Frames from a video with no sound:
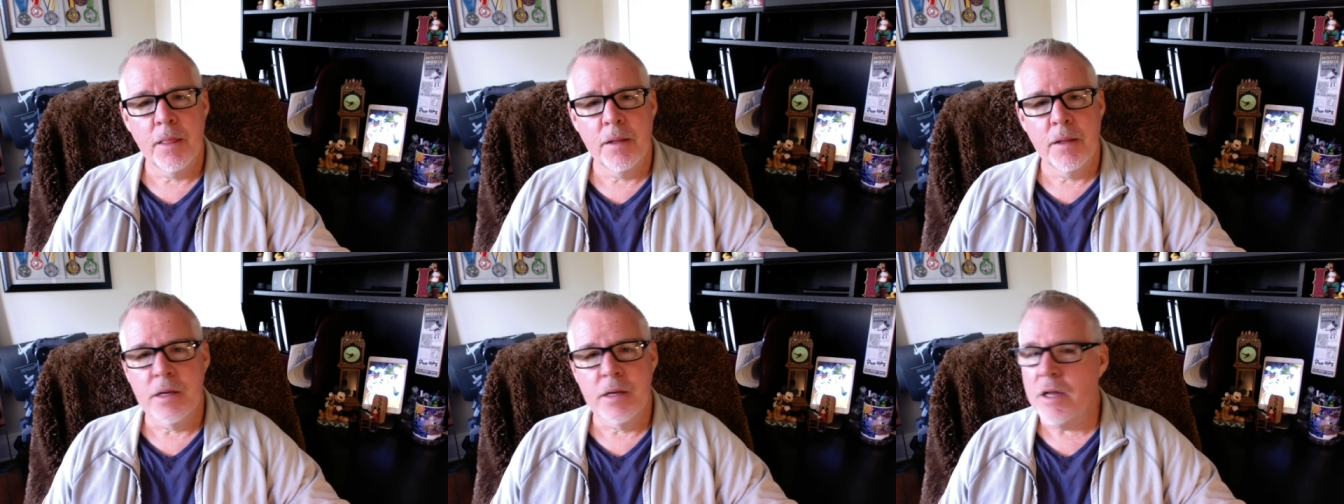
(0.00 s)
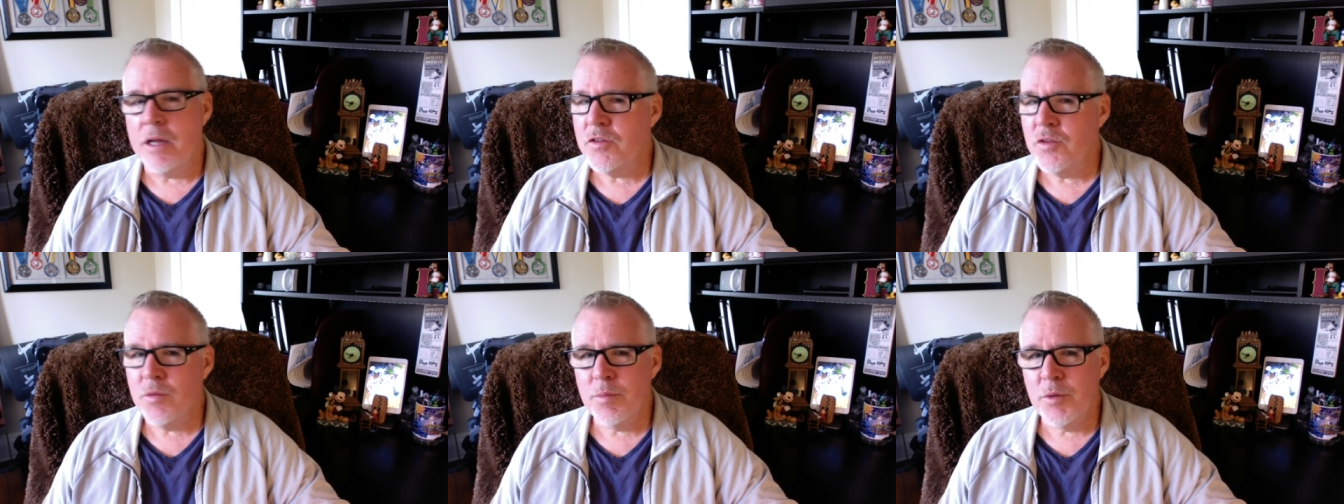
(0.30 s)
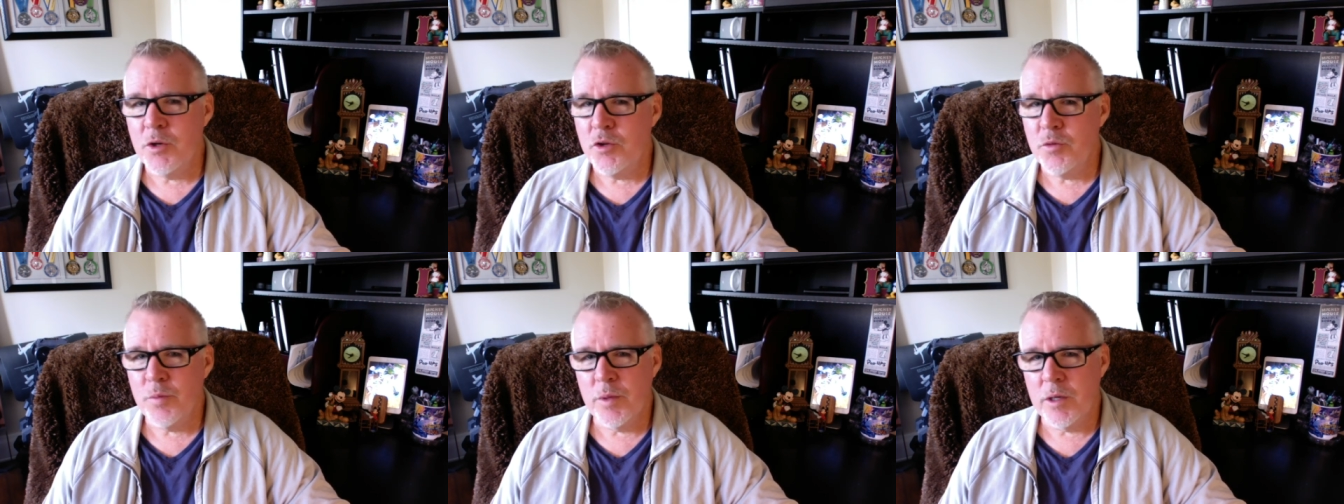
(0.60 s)
Not so
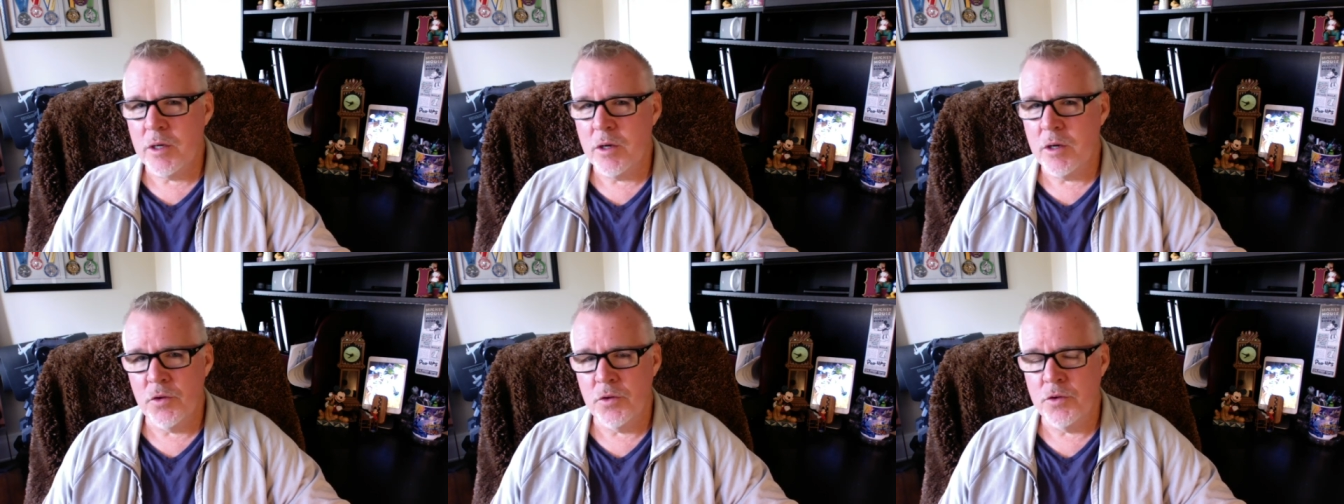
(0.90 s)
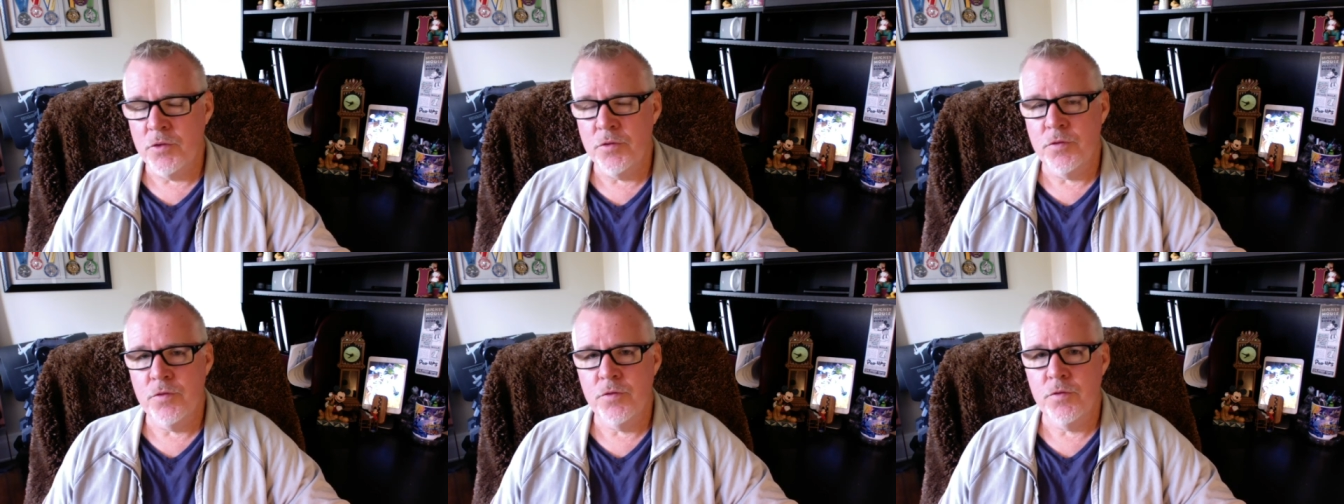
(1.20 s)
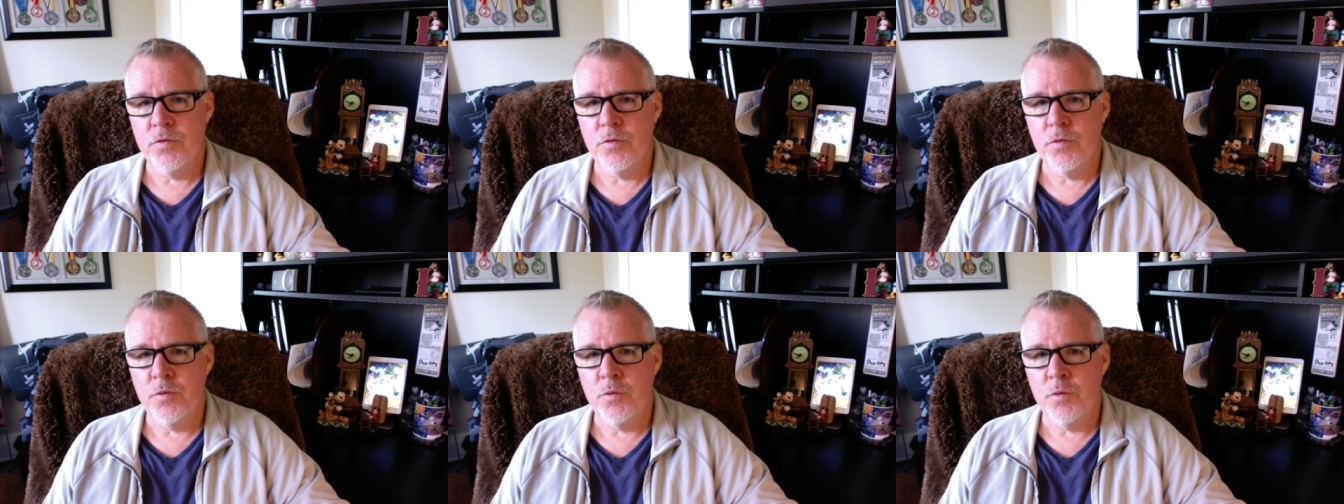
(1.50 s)
much because of
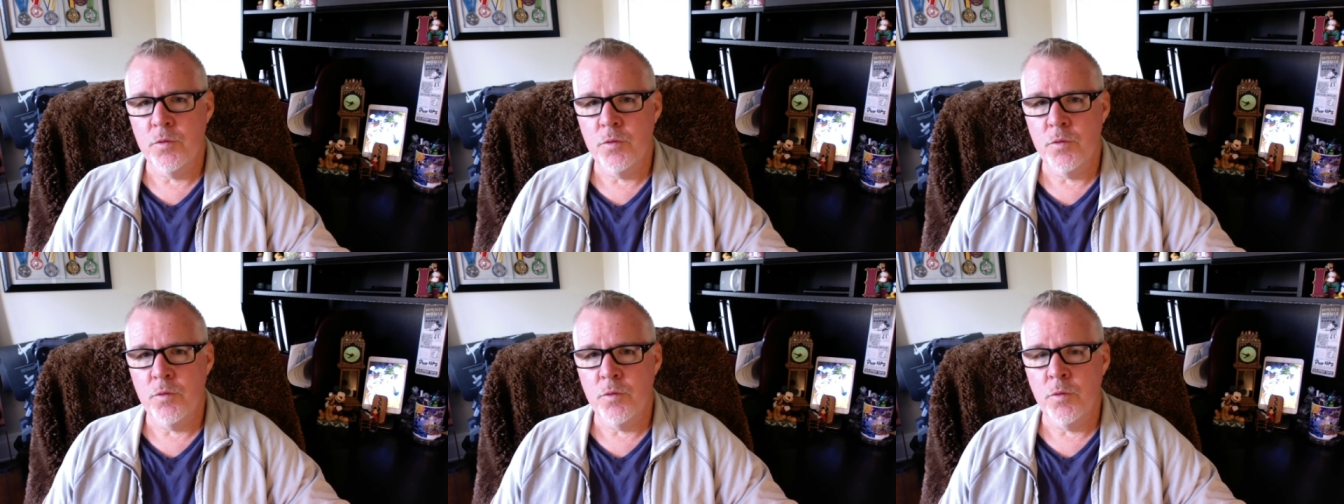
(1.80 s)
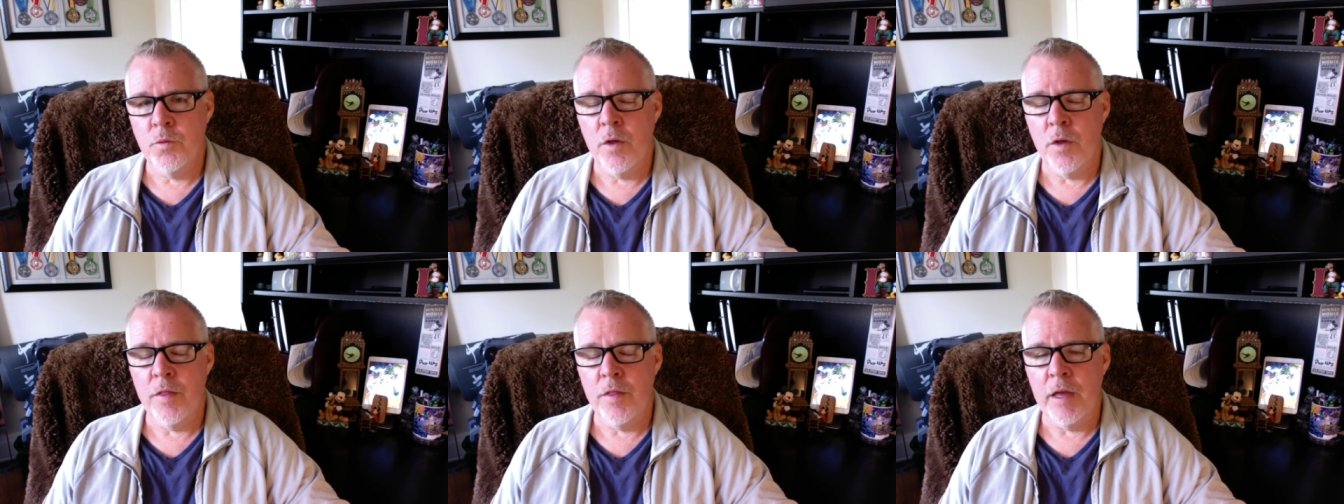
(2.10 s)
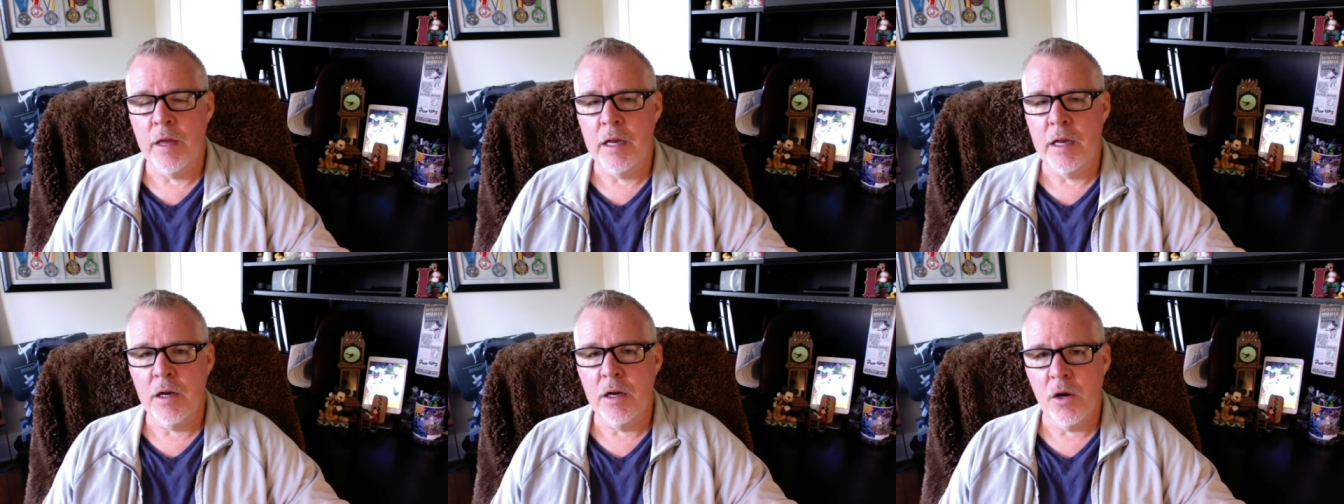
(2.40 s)
what
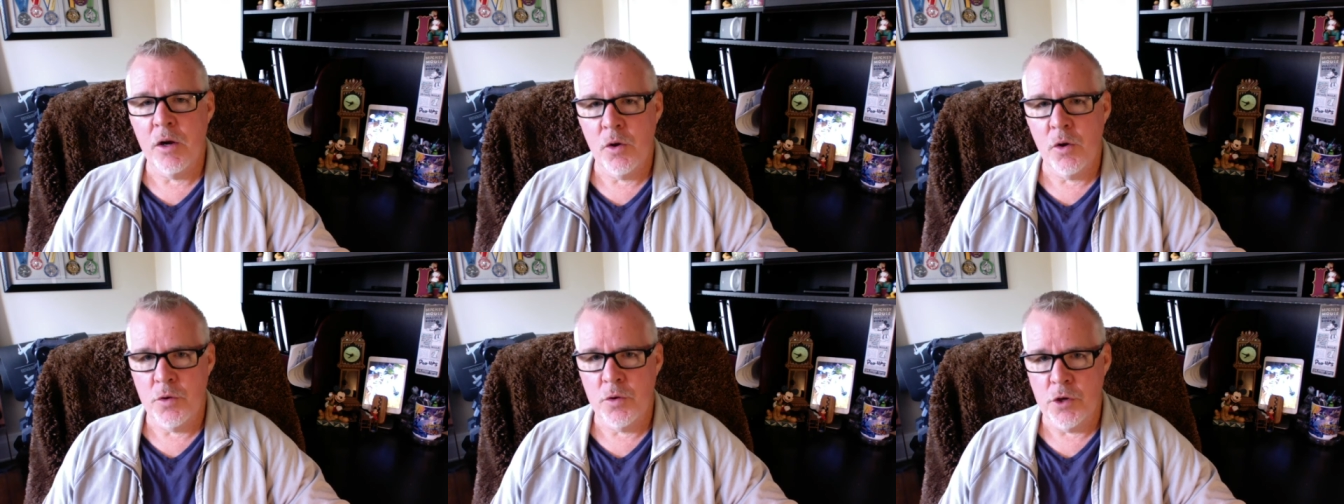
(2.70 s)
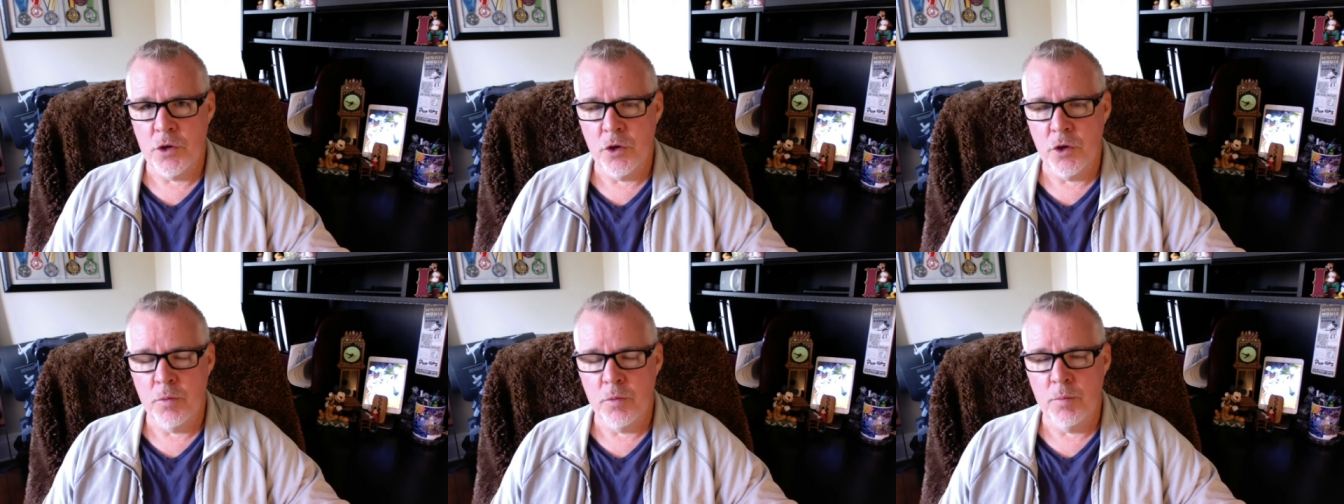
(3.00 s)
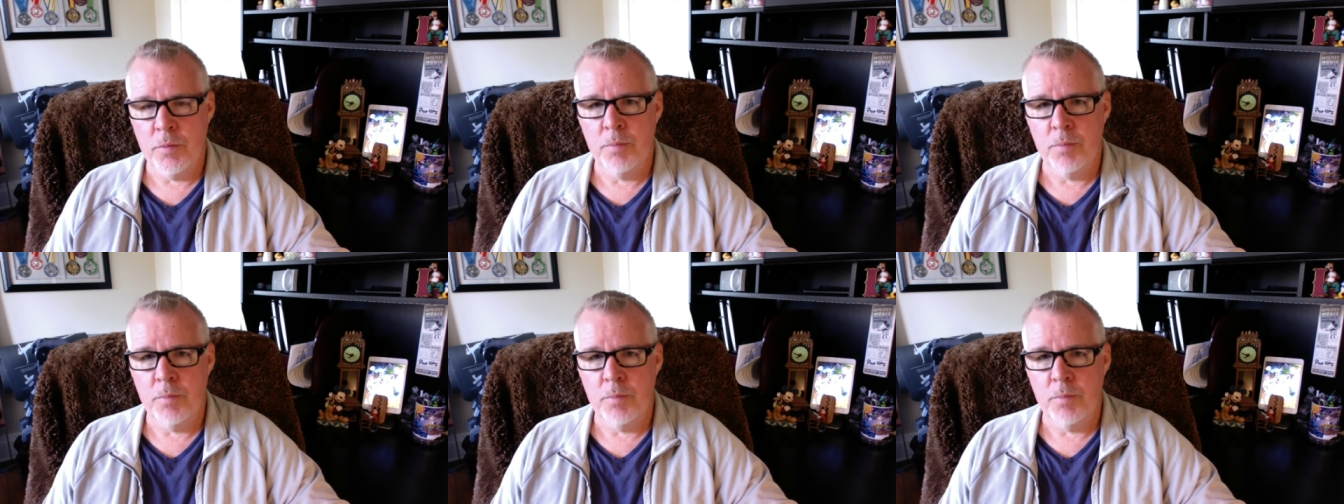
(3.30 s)
they call you,